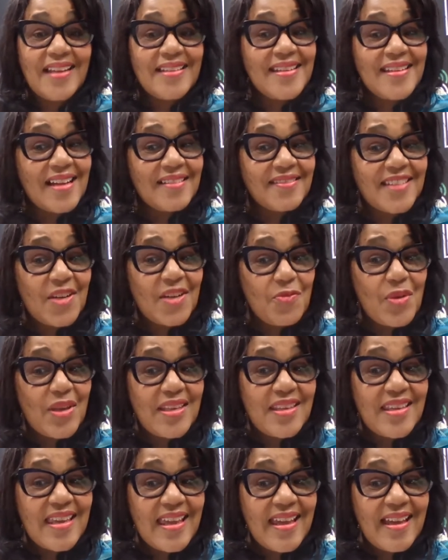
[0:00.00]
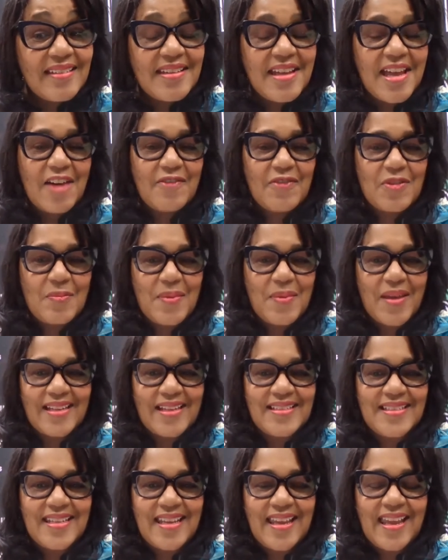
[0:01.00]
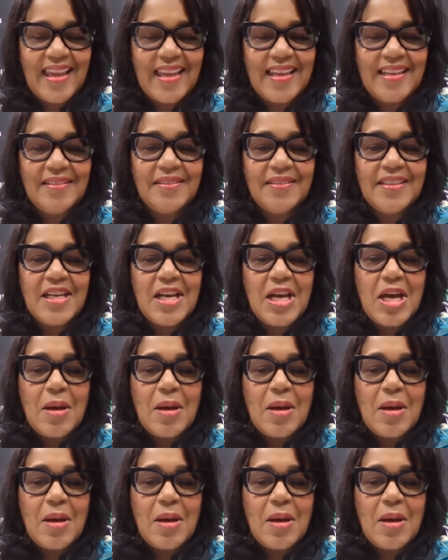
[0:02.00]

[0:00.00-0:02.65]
And not that we can't have a bad day,